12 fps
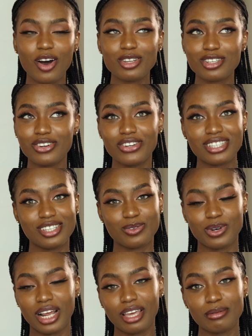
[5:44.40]
I also noticed
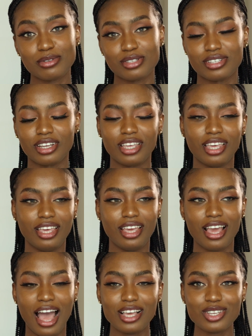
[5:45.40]
when I came to
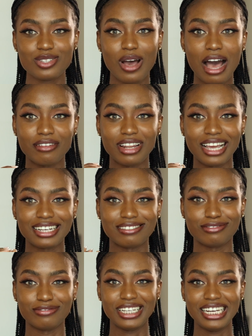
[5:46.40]
Turkey, I used to have like
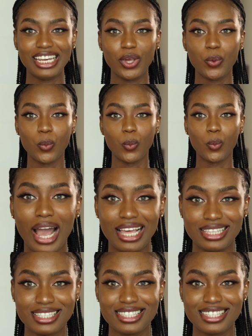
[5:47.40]
really
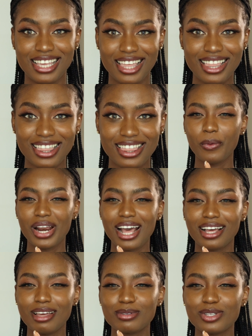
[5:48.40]
white teeth. But when
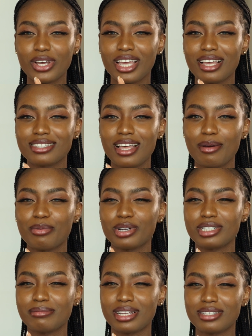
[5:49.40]
I came to Turkey, I started
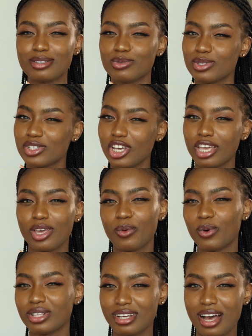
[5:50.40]
brushing my teeth with Turkey
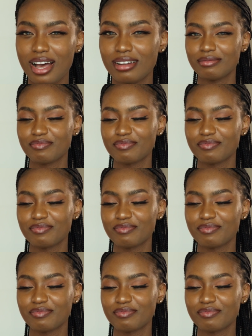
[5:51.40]
water.